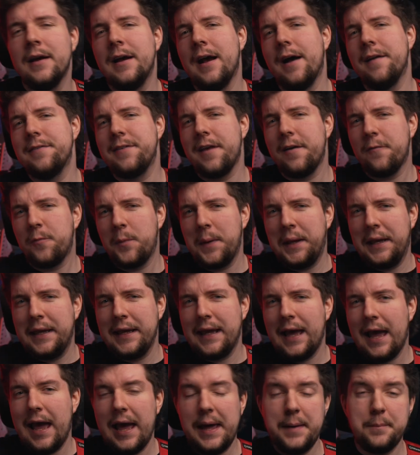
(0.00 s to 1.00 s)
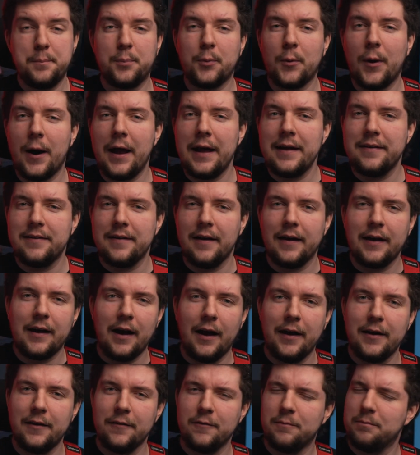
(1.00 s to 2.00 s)
and see if we can get a brighter
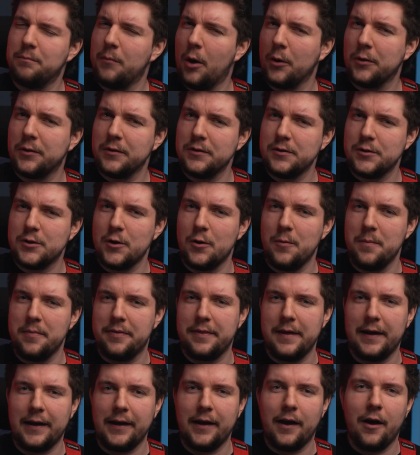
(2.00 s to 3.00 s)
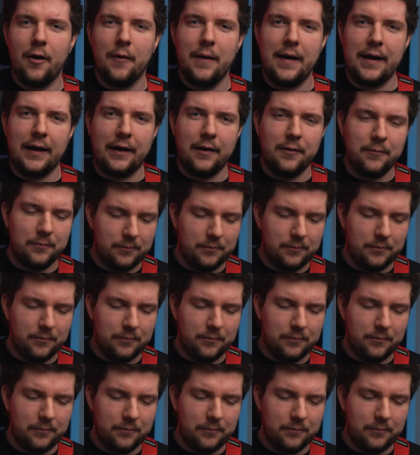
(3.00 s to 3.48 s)
kind of modern Doom thing going.